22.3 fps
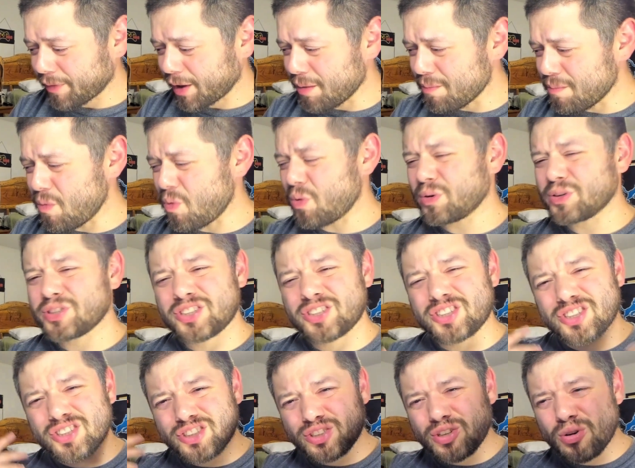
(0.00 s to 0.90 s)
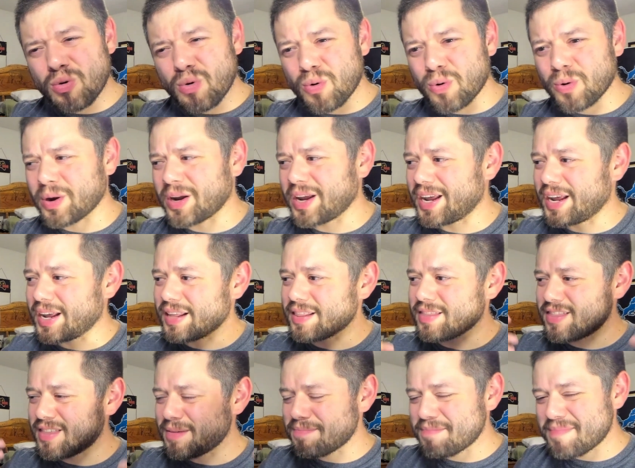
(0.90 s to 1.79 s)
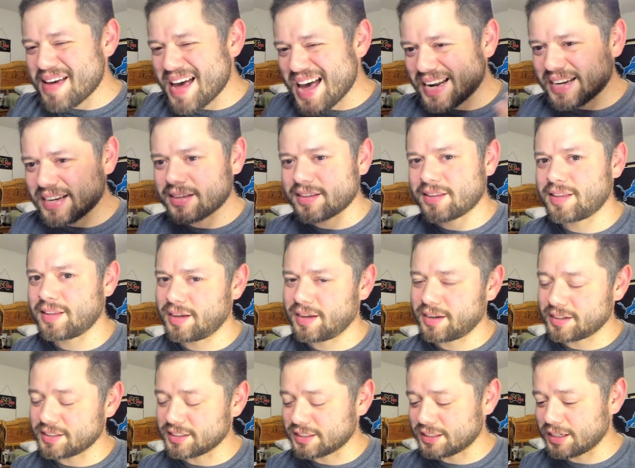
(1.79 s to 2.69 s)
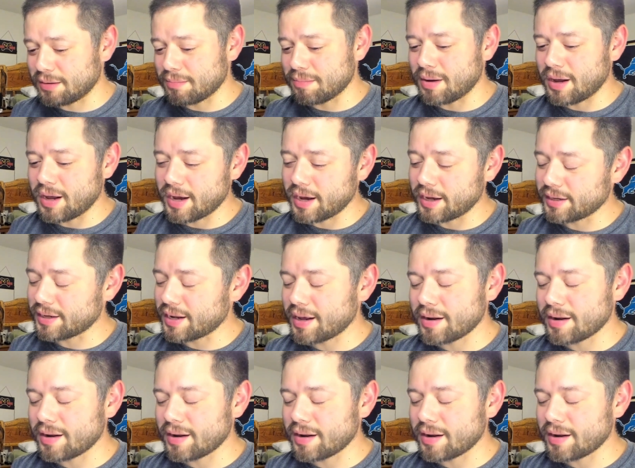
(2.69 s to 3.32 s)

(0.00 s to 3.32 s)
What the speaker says: more story and thematic things in mind.